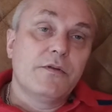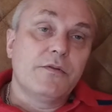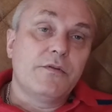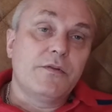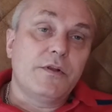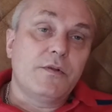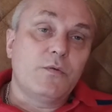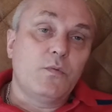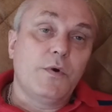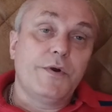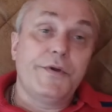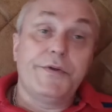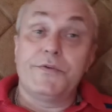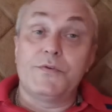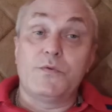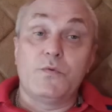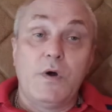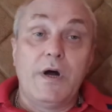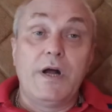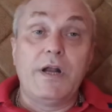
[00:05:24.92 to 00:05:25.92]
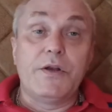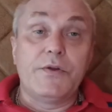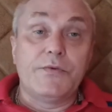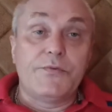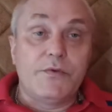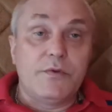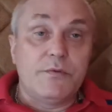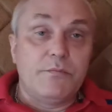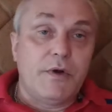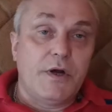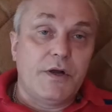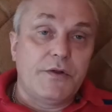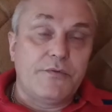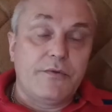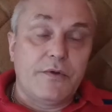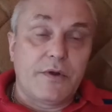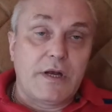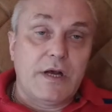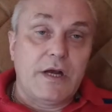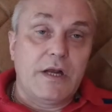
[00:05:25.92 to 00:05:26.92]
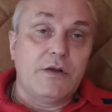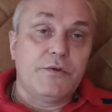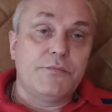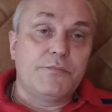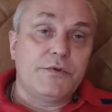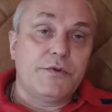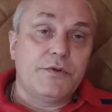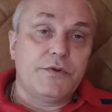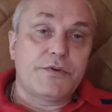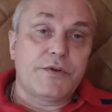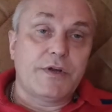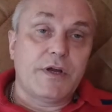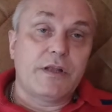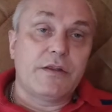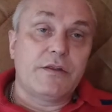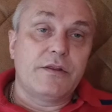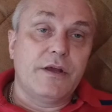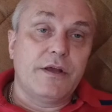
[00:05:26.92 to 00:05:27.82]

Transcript: That what is wonderful about Narayana Upanishad,